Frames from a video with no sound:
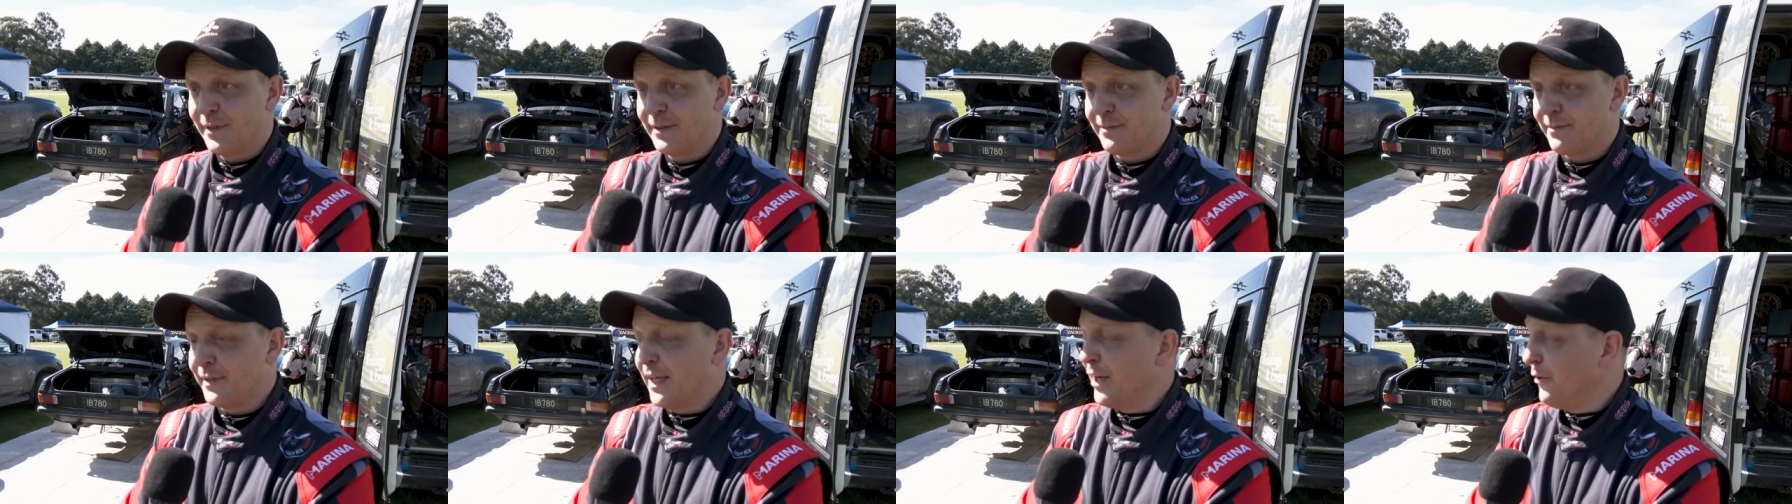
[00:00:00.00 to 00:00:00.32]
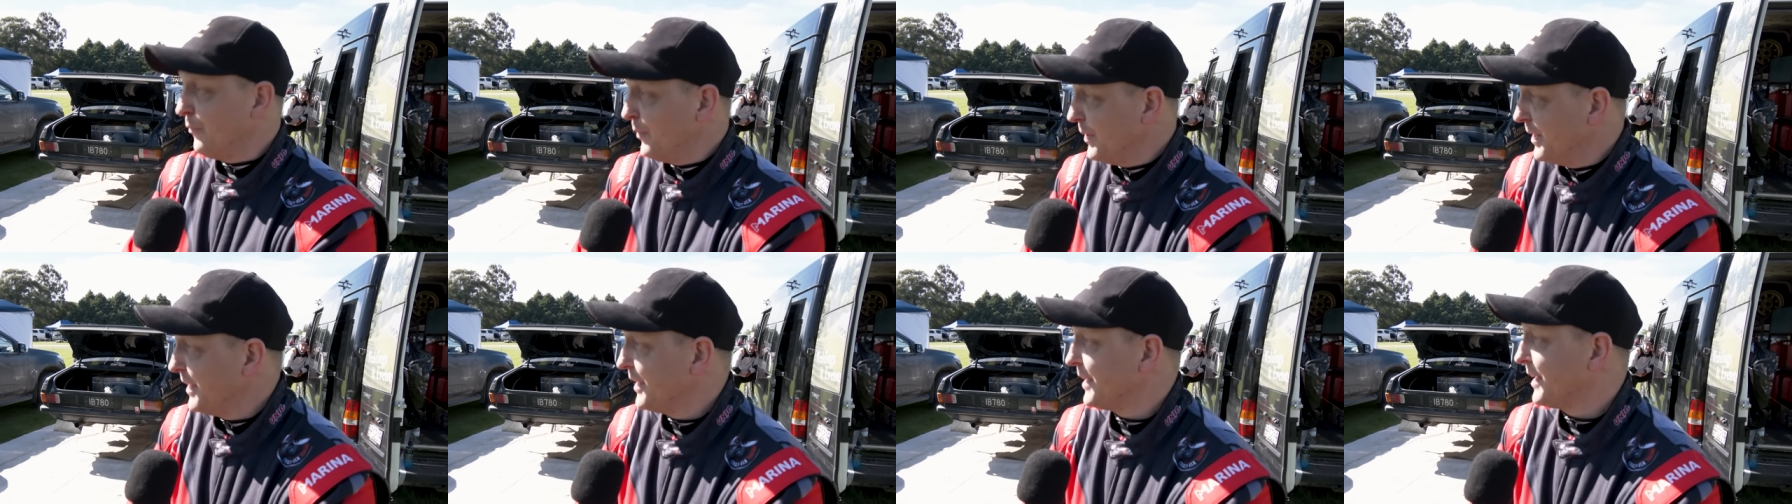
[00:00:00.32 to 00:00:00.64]
but
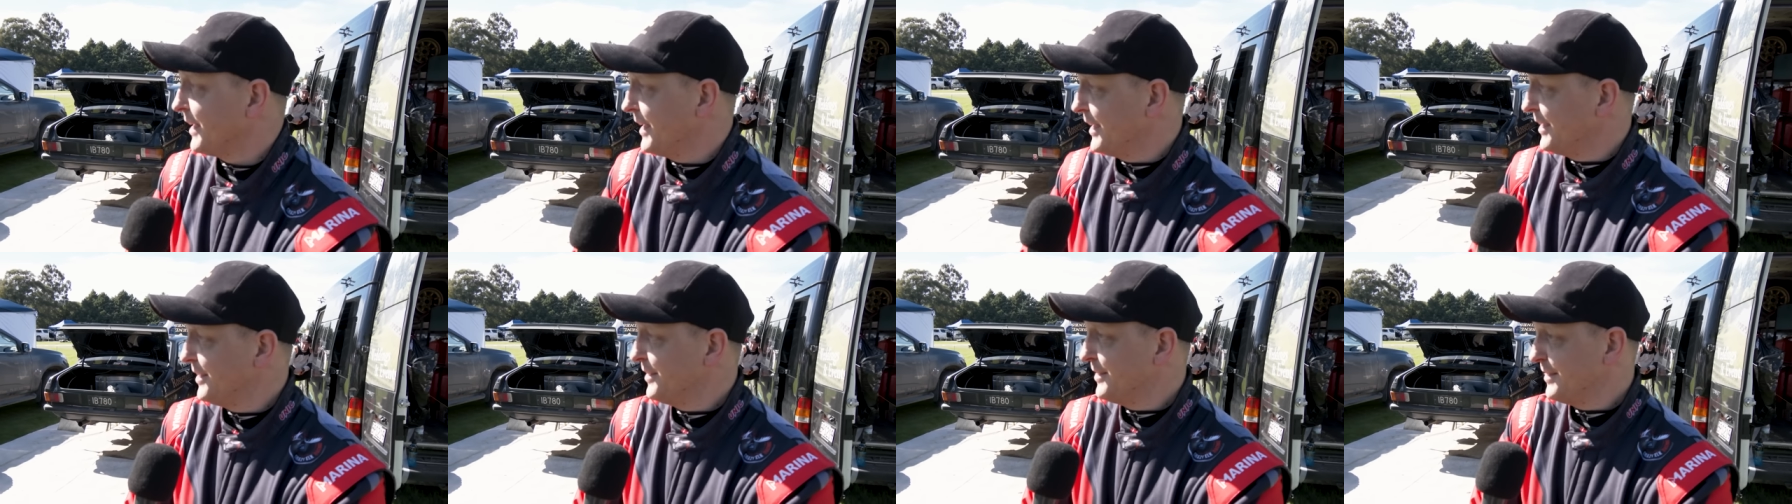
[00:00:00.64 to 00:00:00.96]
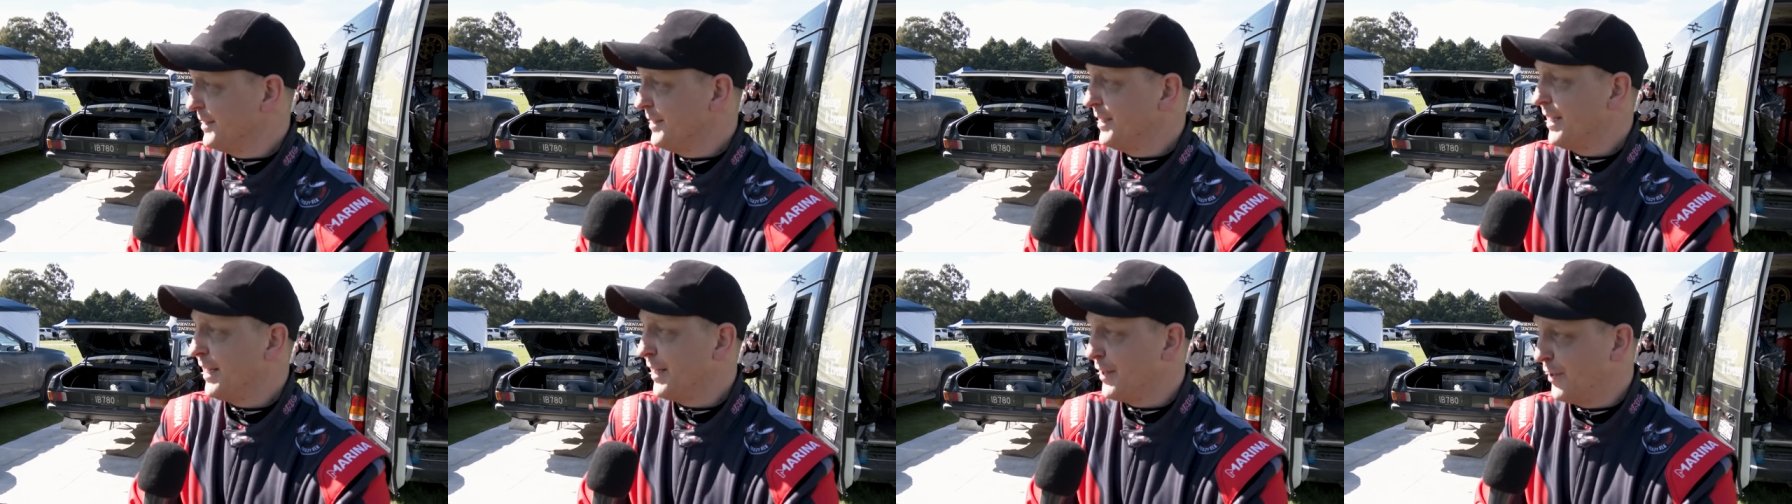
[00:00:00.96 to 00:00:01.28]
now we are here,
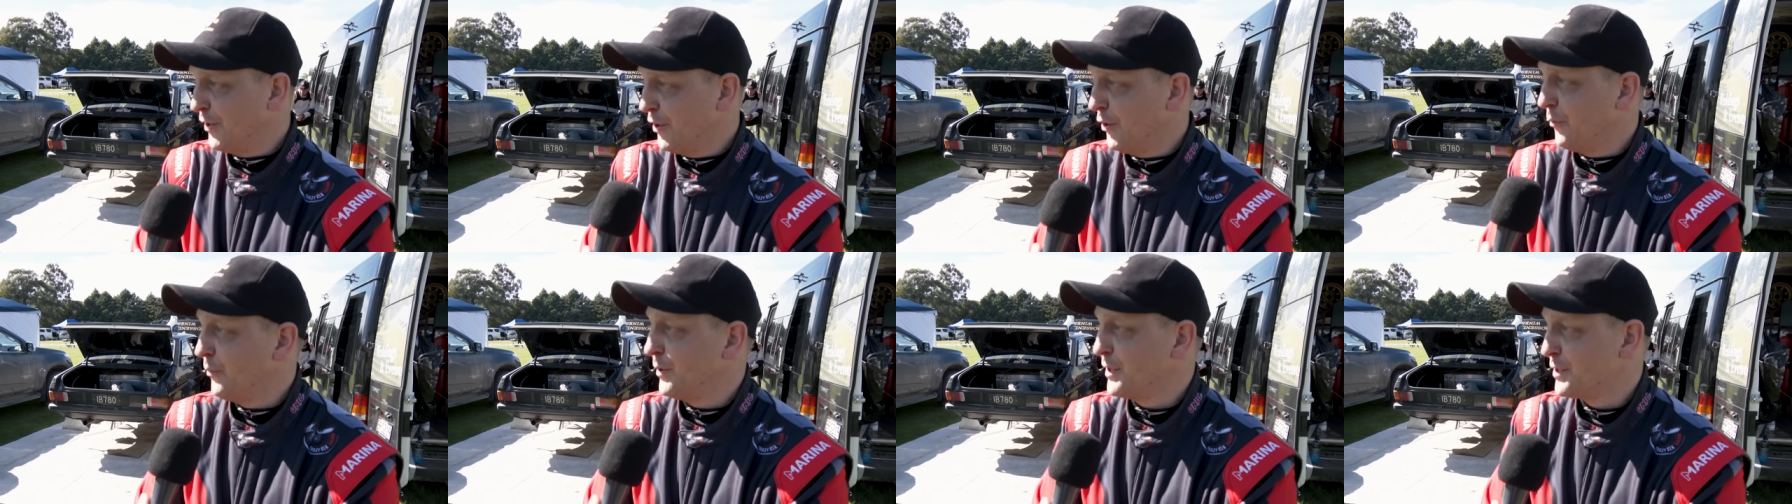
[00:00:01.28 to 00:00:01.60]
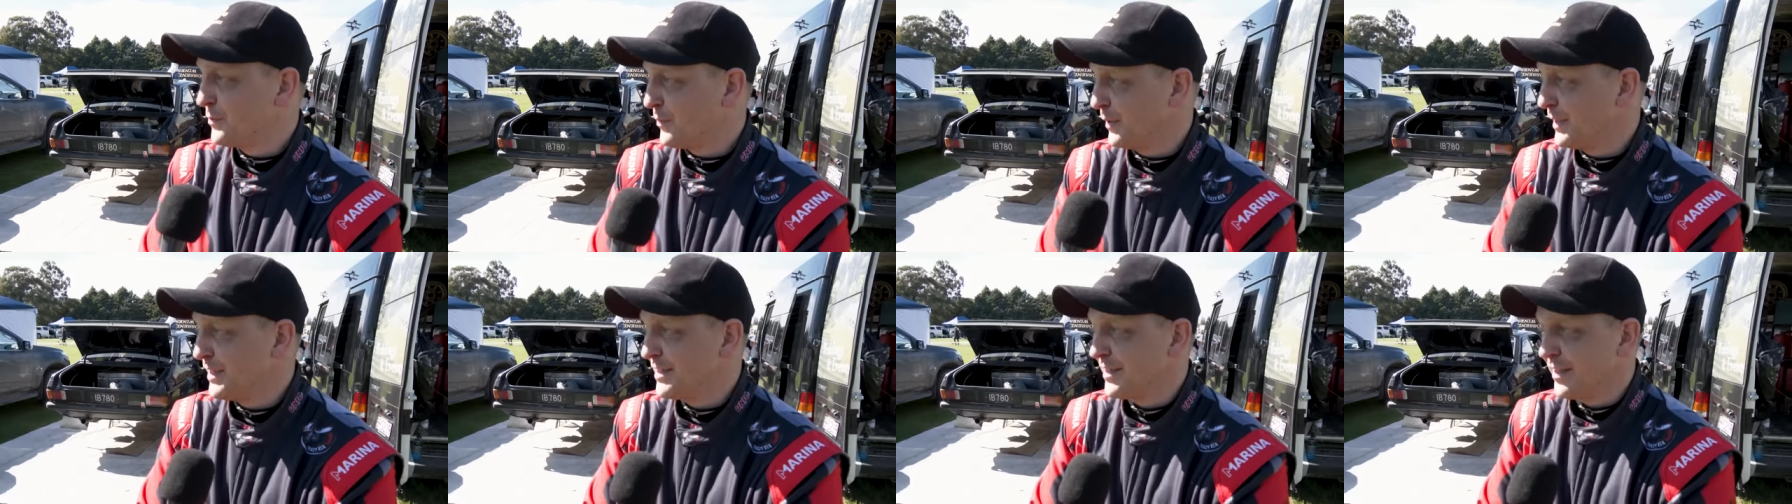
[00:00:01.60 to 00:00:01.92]
I know
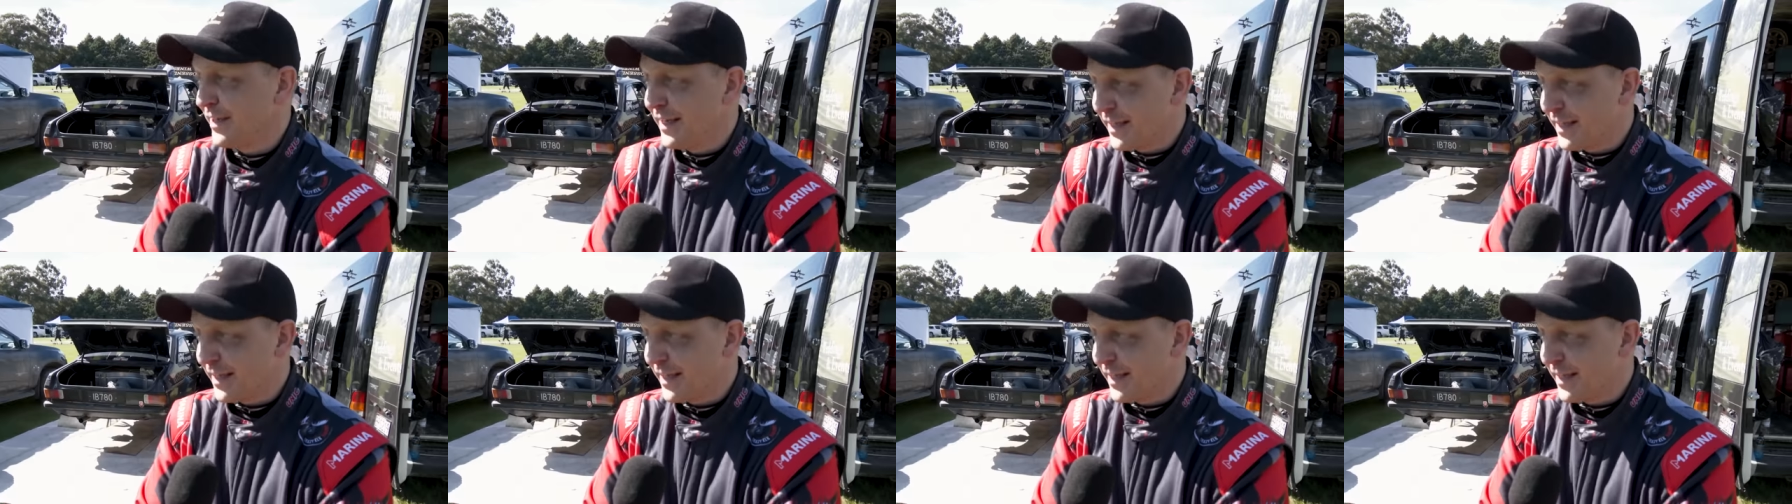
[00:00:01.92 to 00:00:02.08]
which one is the